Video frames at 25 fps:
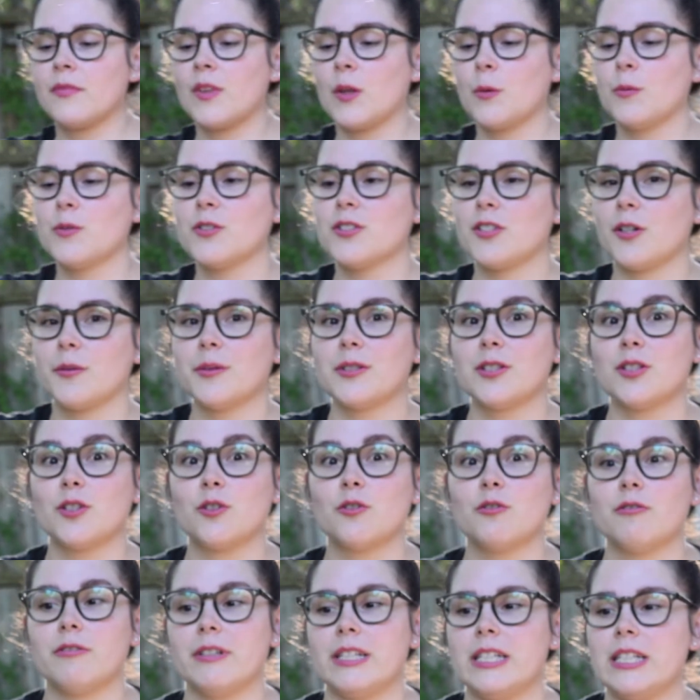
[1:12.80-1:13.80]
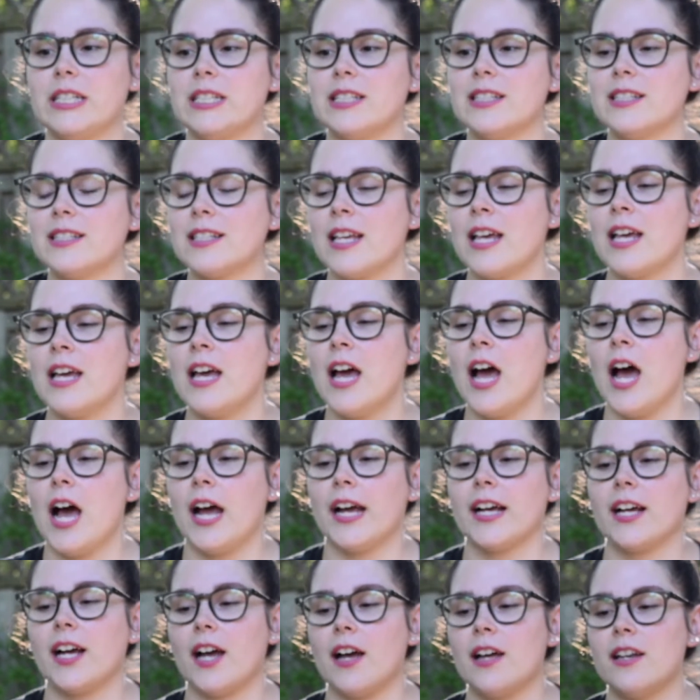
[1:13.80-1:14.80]
we'll start with the greens.
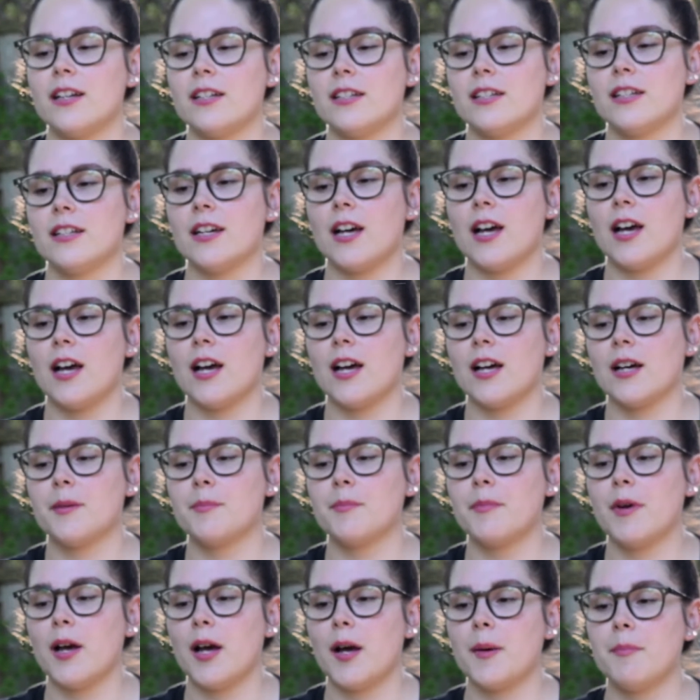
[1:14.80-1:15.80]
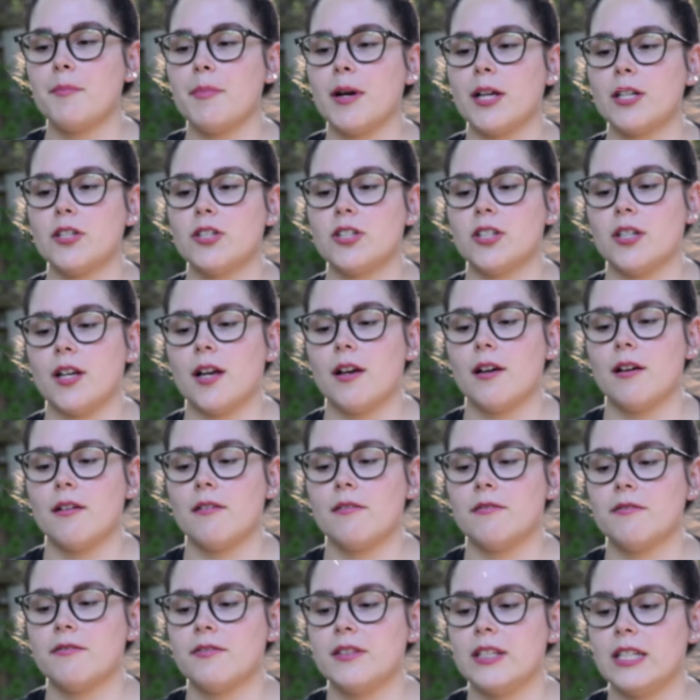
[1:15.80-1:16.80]
I got a bunch
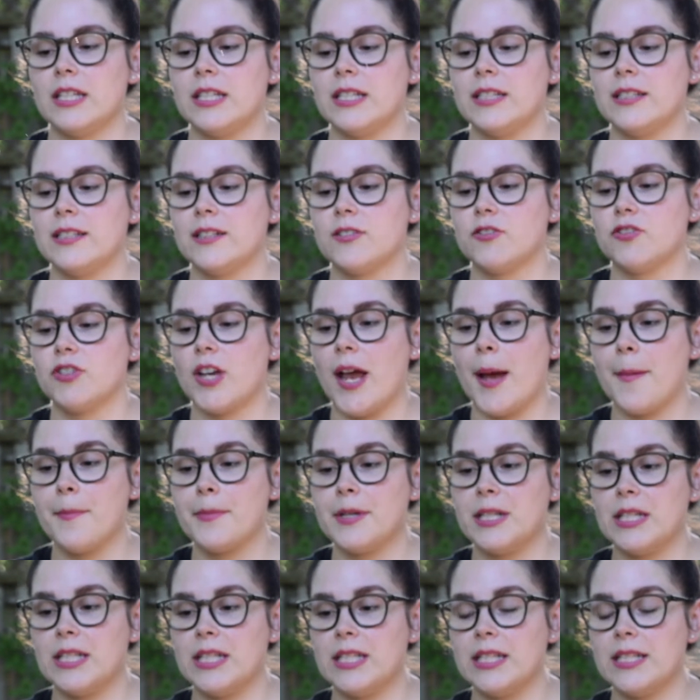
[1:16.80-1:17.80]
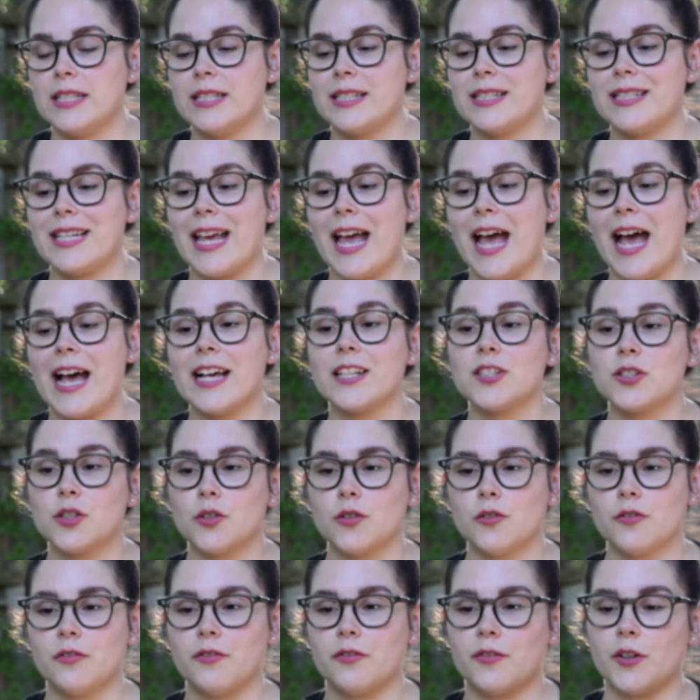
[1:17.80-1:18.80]
of these Japanese
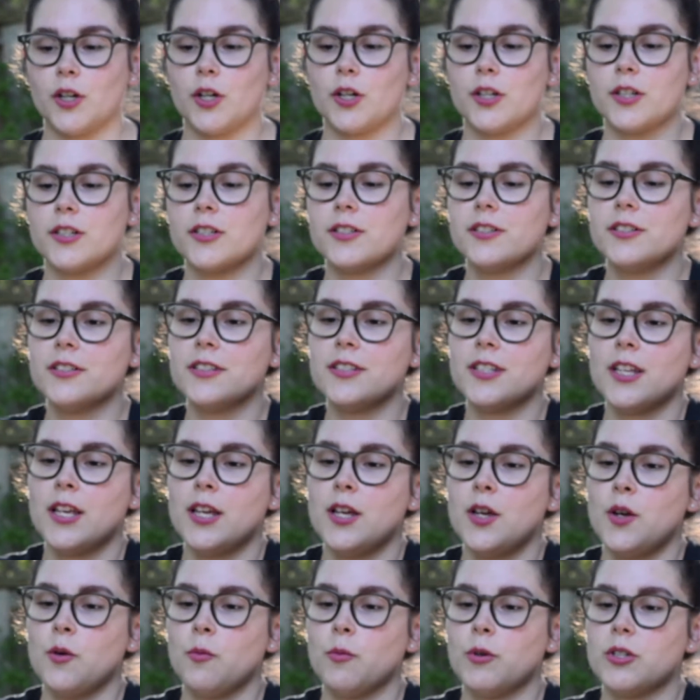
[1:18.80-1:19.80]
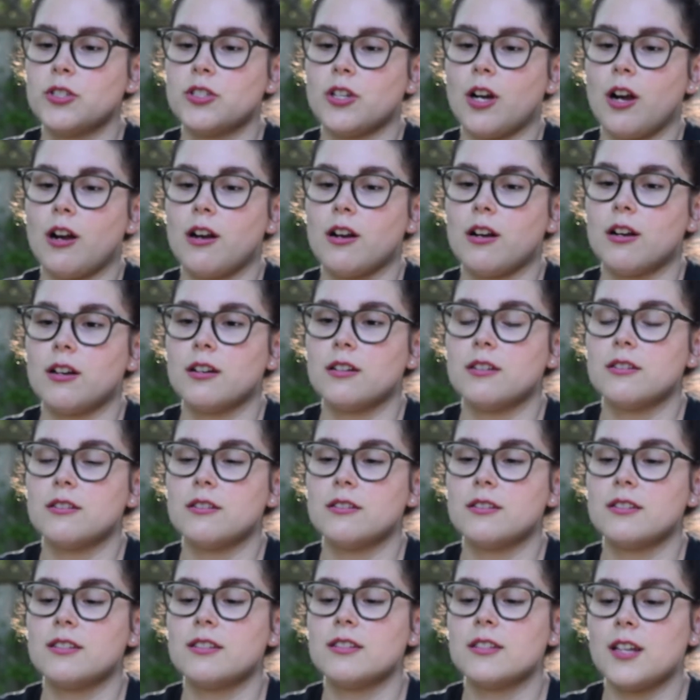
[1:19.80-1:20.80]
tassel ferns, which are
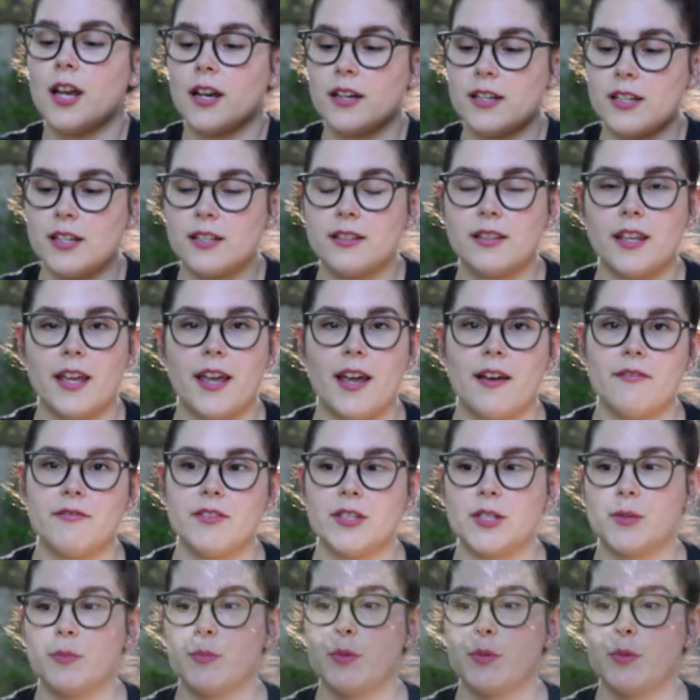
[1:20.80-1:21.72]
stunning. They have this